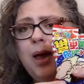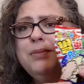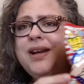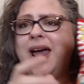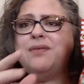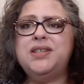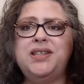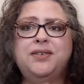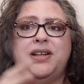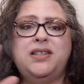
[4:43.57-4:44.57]
I'm gonna have a
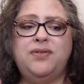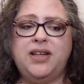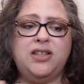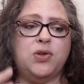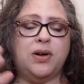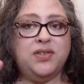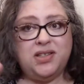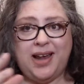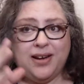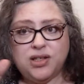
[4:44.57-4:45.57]
series of these sort of
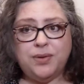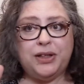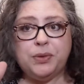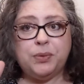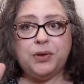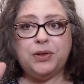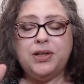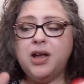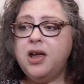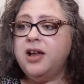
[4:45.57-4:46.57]
snacks around the world.
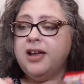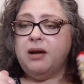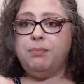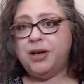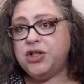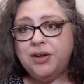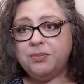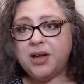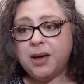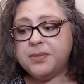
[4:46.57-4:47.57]
Got a bunch of
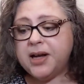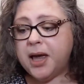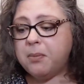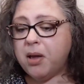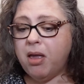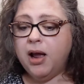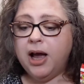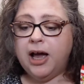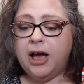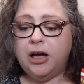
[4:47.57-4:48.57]
them coming up.
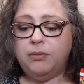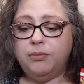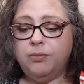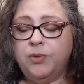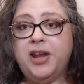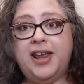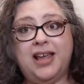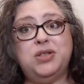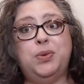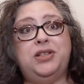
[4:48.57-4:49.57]
Um,
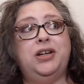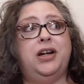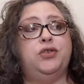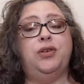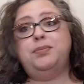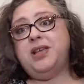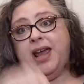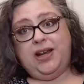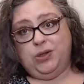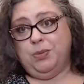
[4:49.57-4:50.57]
yes, we took a trip to
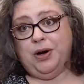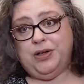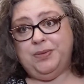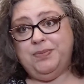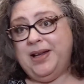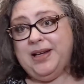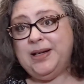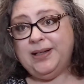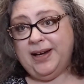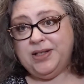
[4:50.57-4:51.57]
H Mart in
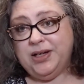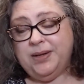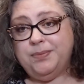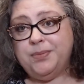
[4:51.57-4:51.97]
Atlanta.